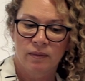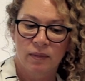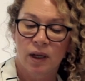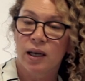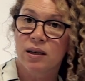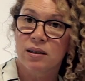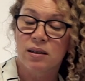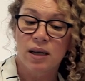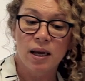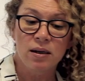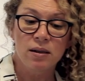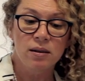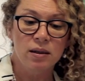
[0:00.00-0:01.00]
It is a
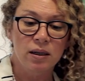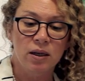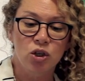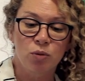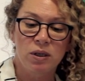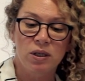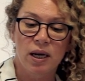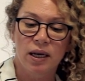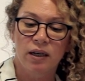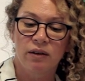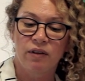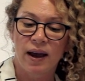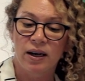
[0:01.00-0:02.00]
tendency that should be taken
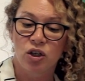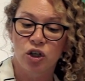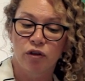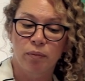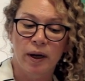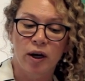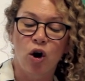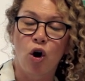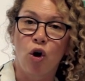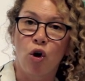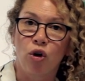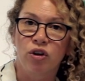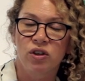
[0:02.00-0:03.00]
advantage of by
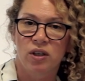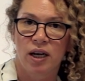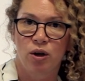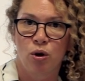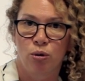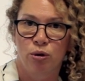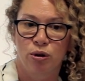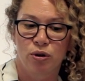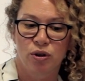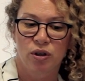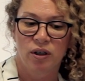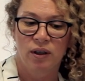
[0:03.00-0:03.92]
all stakeholders,